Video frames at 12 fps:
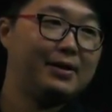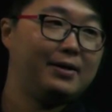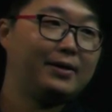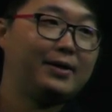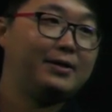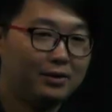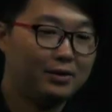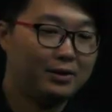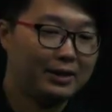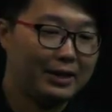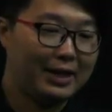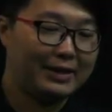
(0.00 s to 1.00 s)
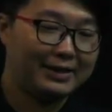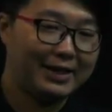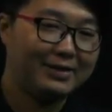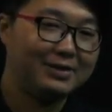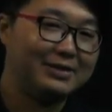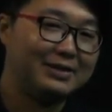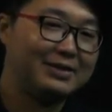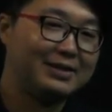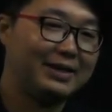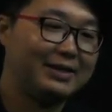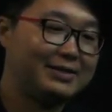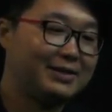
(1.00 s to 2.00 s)
Okay? And then in this
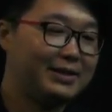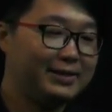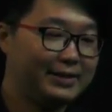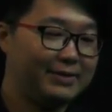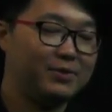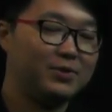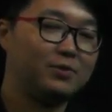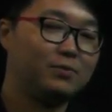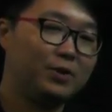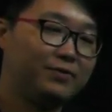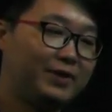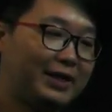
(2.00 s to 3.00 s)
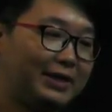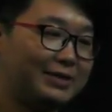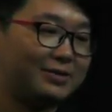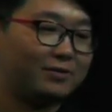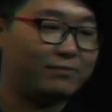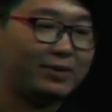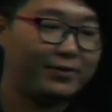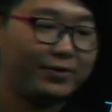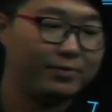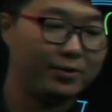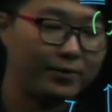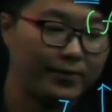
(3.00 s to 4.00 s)
case, the emission wavelength is the
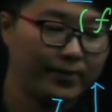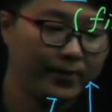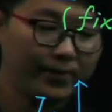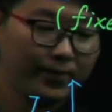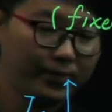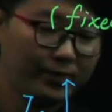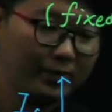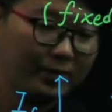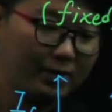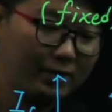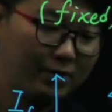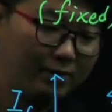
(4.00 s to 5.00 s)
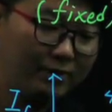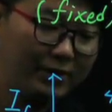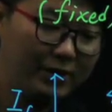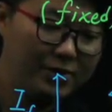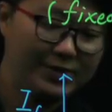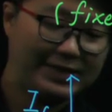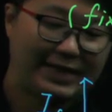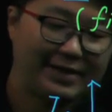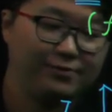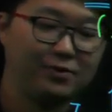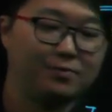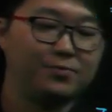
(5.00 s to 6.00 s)
variable, because we scan
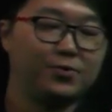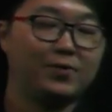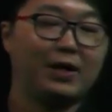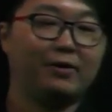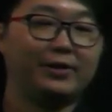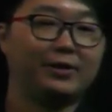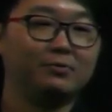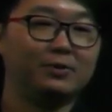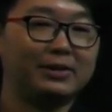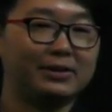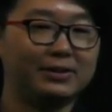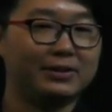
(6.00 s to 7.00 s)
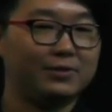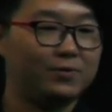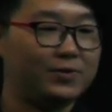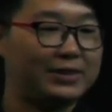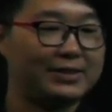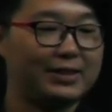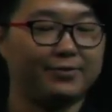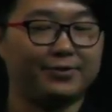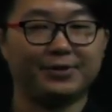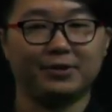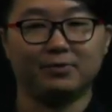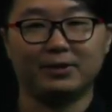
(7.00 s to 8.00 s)
from 300 nanometer to 600
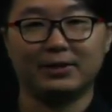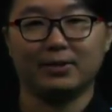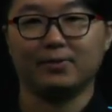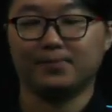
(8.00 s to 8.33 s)
nanometer.